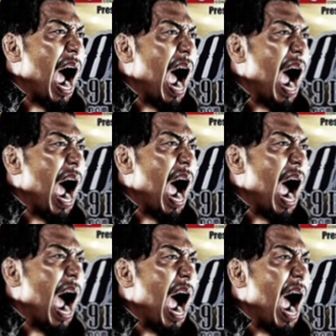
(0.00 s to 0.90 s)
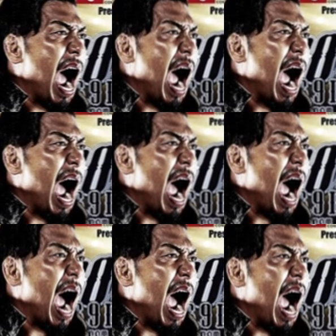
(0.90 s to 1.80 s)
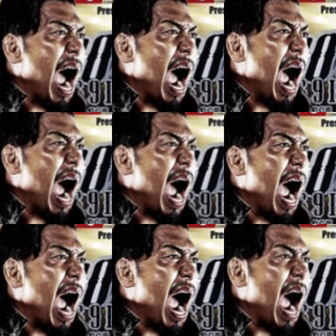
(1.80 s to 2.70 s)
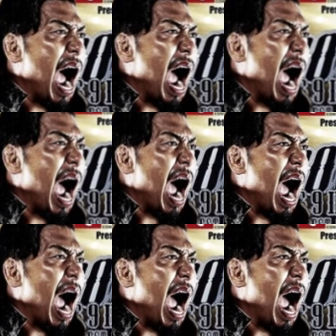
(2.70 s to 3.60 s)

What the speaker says: (not speaking)